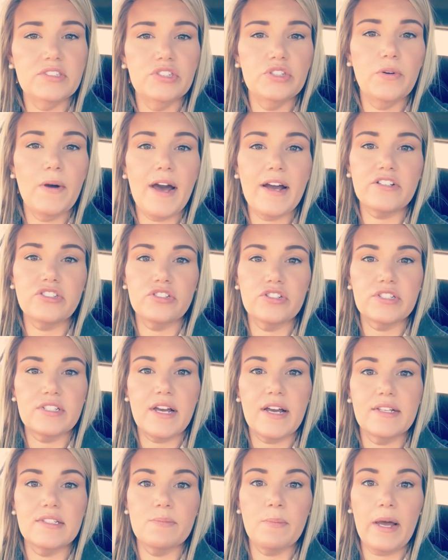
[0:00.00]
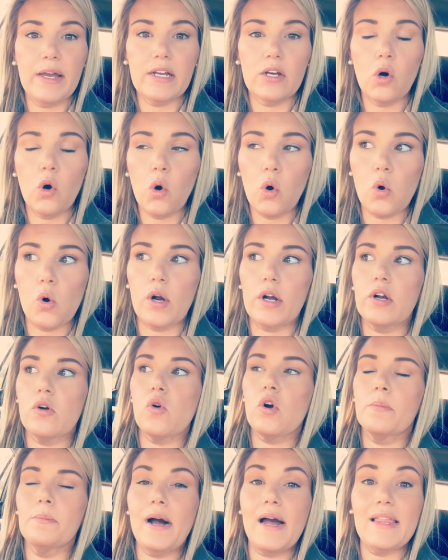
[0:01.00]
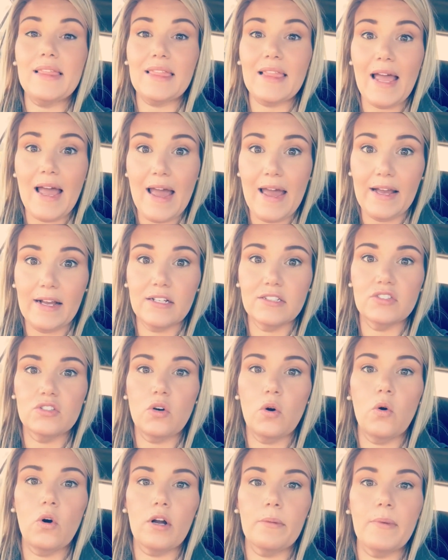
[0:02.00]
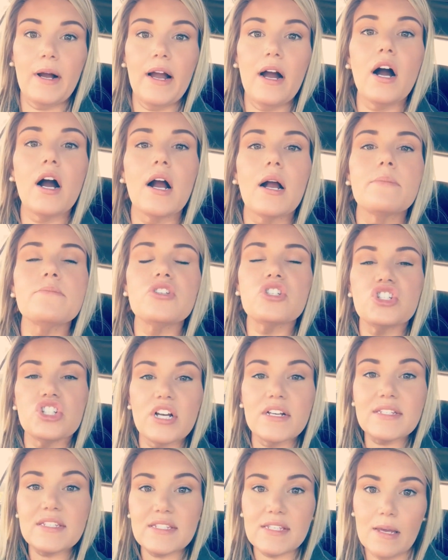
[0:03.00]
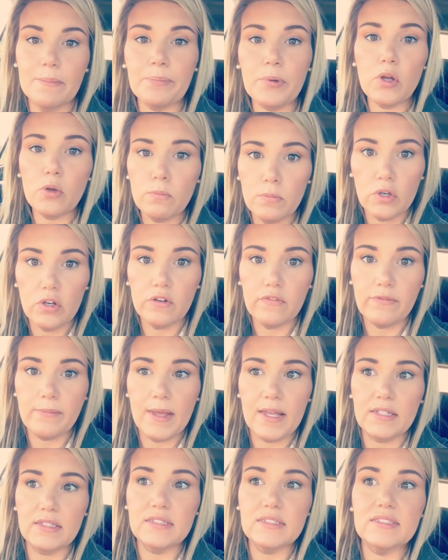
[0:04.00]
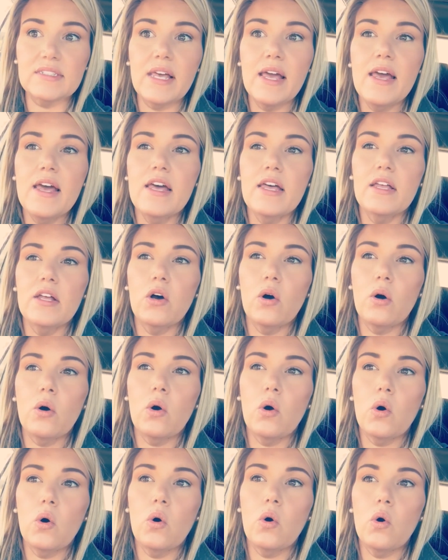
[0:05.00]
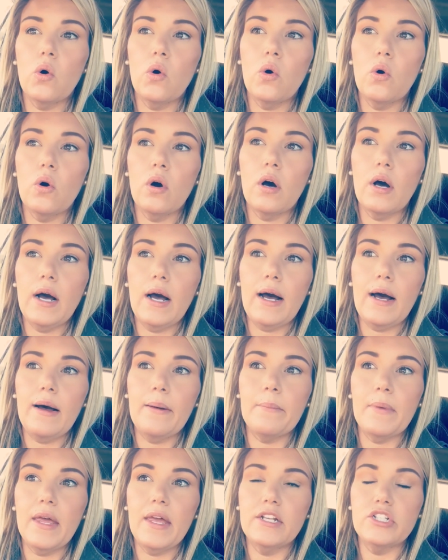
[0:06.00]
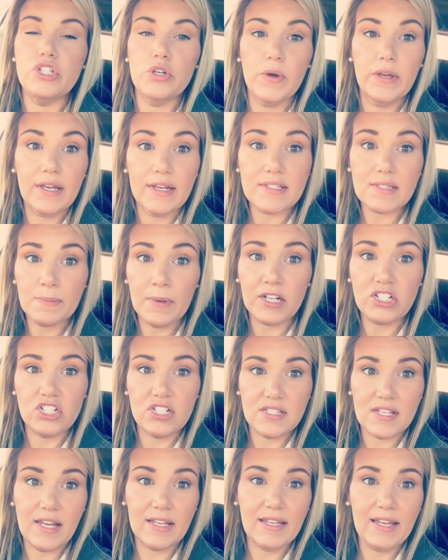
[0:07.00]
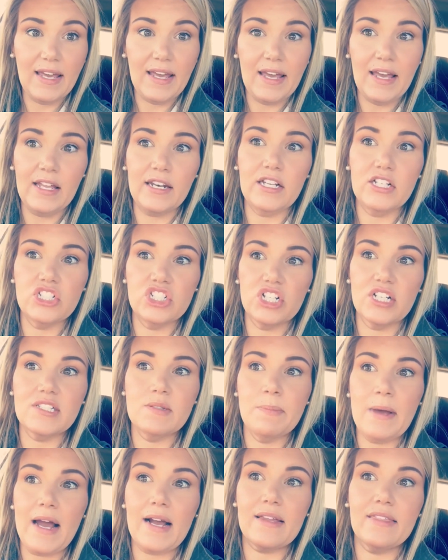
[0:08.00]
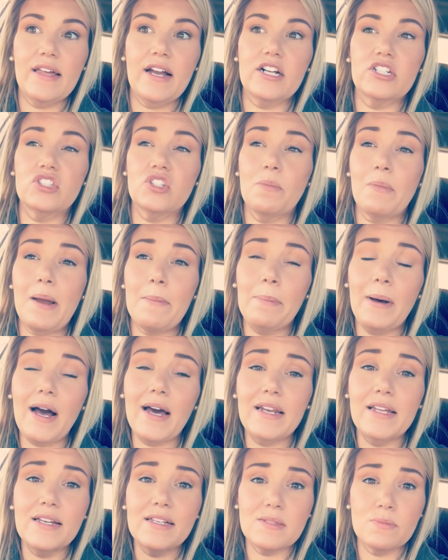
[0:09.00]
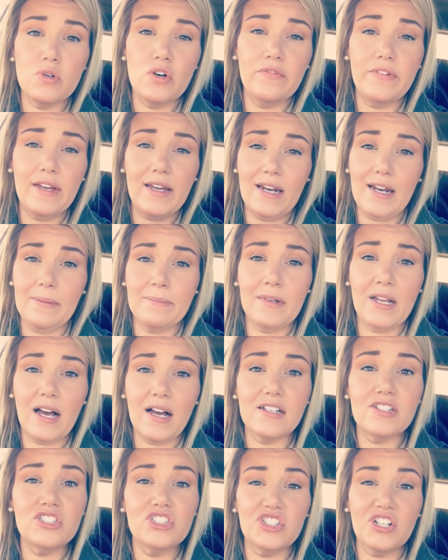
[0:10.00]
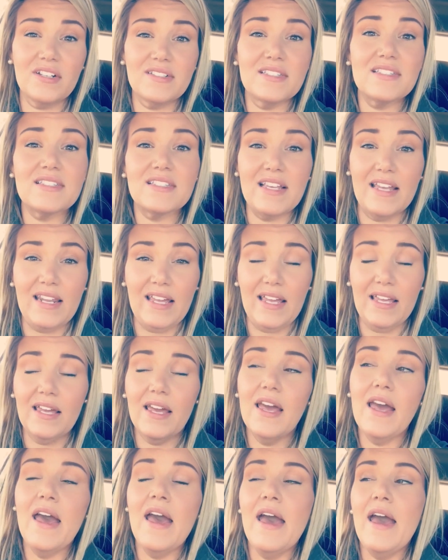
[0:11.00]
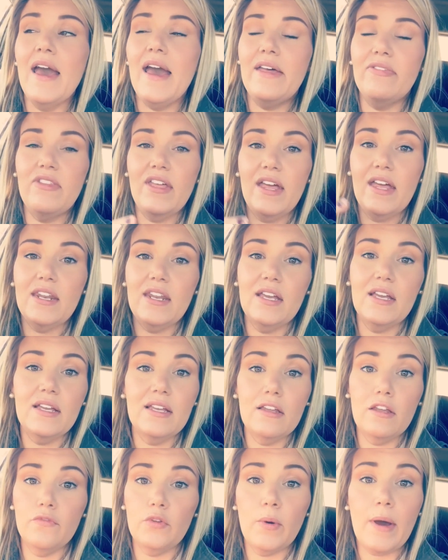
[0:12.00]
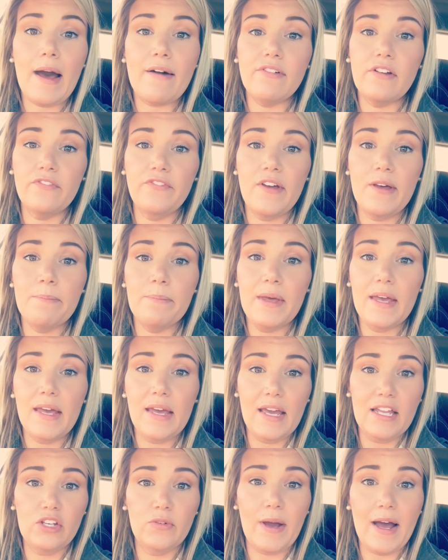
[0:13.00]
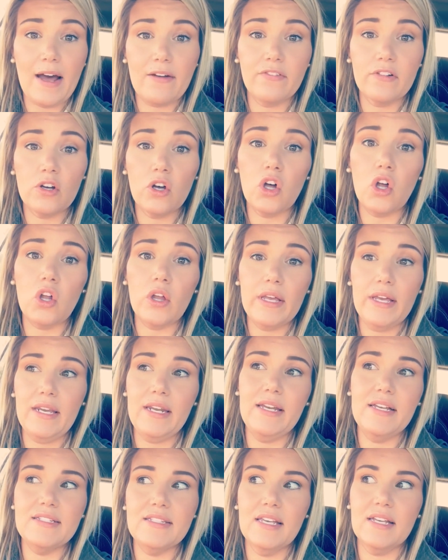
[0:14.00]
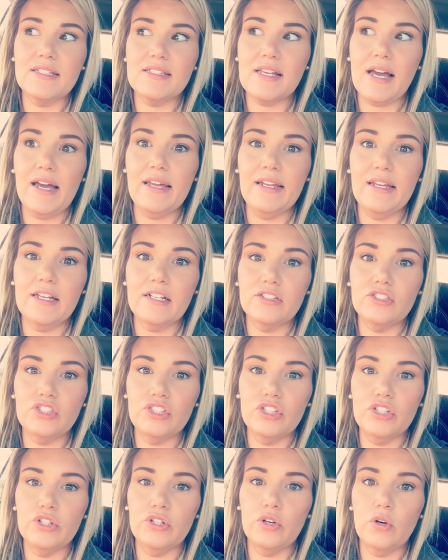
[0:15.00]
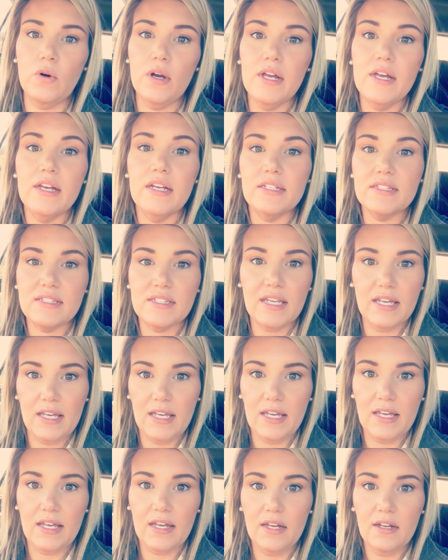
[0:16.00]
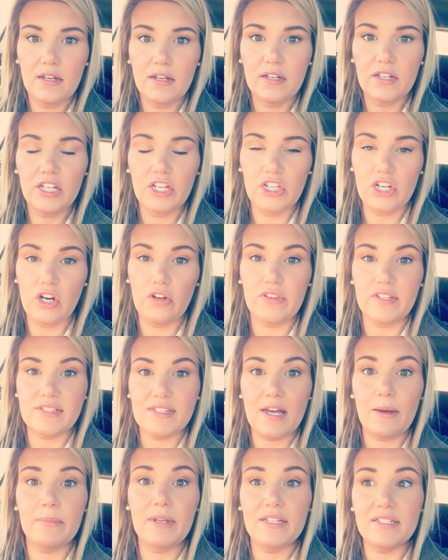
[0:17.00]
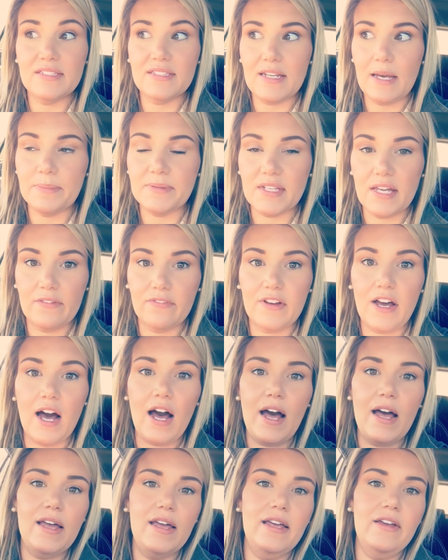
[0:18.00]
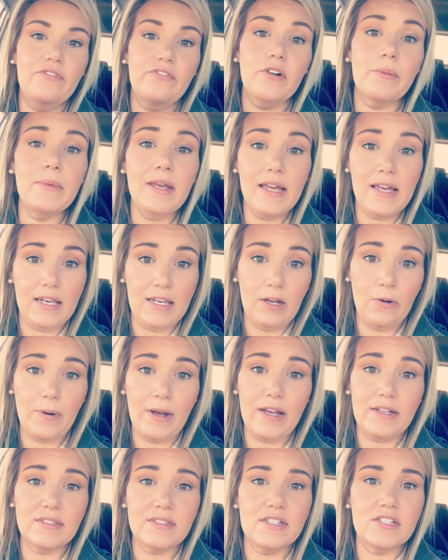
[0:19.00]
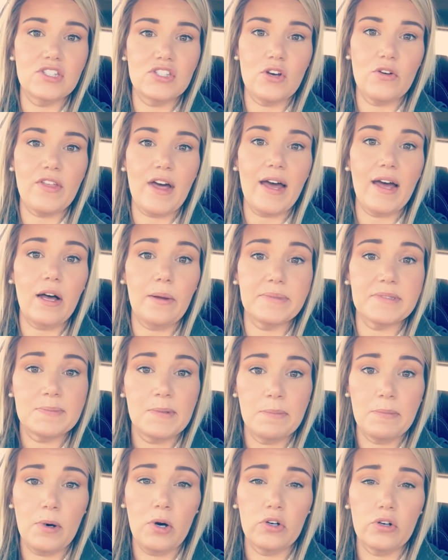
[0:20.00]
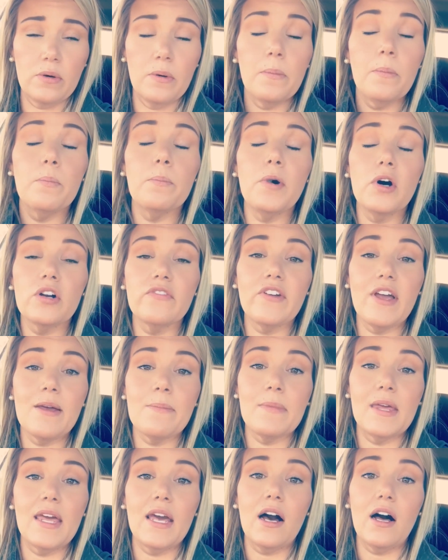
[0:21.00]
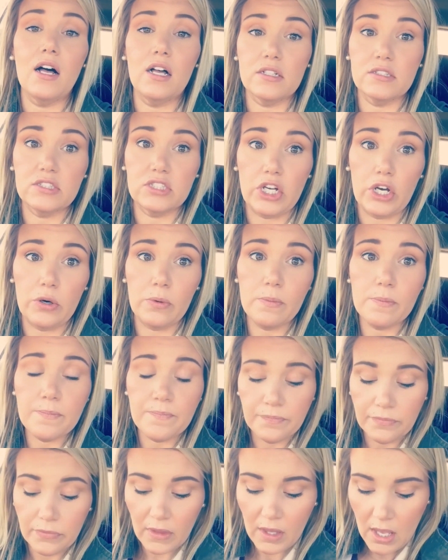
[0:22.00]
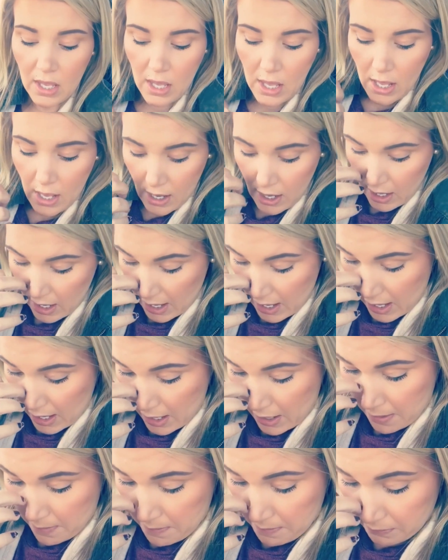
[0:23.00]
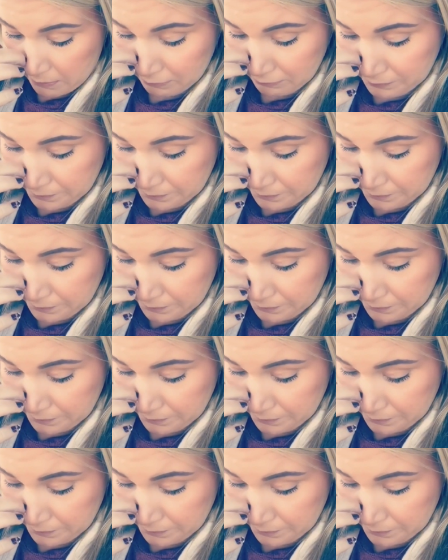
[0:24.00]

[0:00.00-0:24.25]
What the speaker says: to exercise my core or my legs or my arms, just simple movements, and doing as much as I can just back there. So my body is moving and I'm not just sitting. And then if you have a Fitbit and you have a goal, it is exciting to see, this how many steps I've got, for me anyways. And so that helps me motivate me also. I